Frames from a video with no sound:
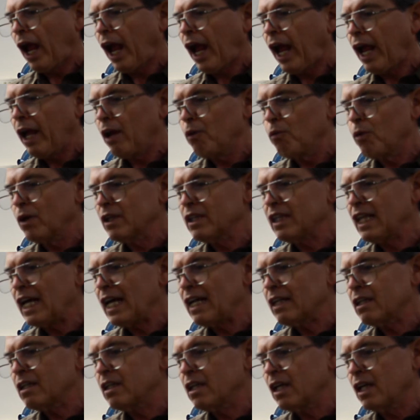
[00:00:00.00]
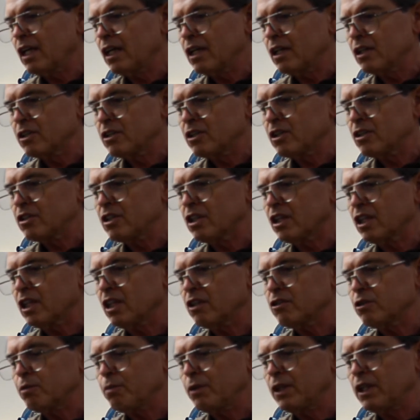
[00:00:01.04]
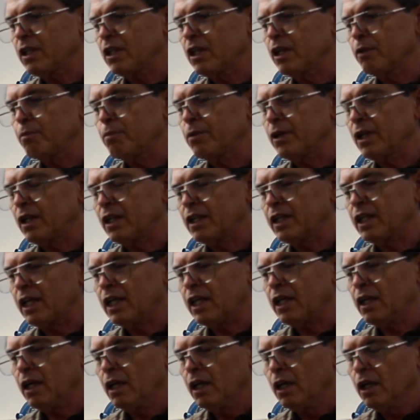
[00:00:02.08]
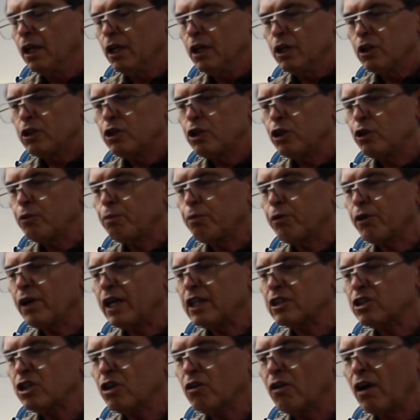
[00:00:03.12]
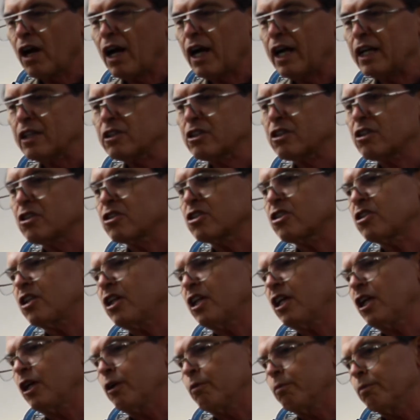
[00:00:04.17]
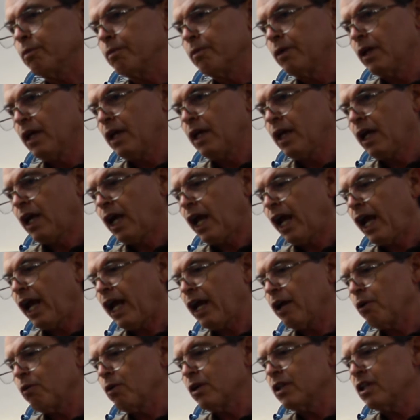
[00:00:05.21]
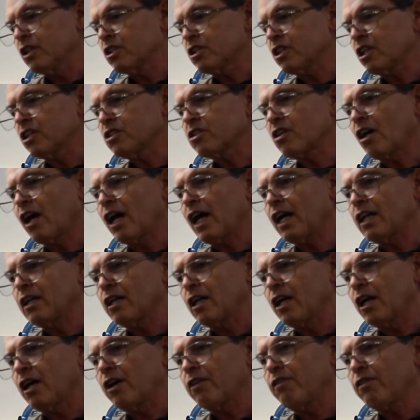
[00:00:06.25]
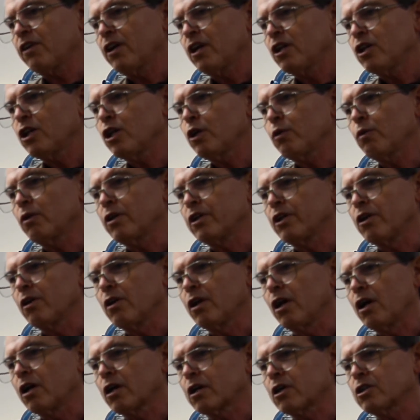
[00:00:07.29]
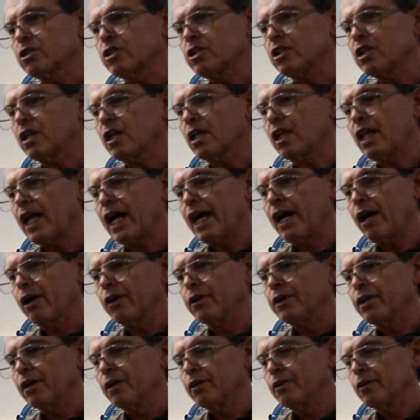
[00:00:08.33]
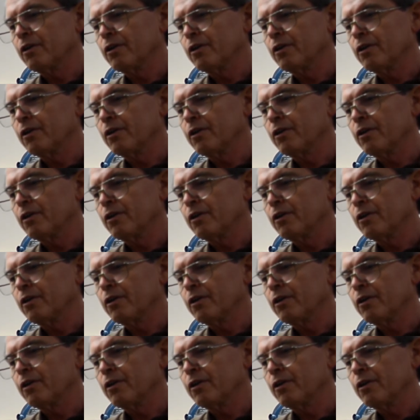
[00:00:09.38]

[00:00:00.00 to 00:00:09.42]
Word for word: And what that does is it gives me the ability to pressurize the steam. And when this gets hot enough, you will no longer see clouds.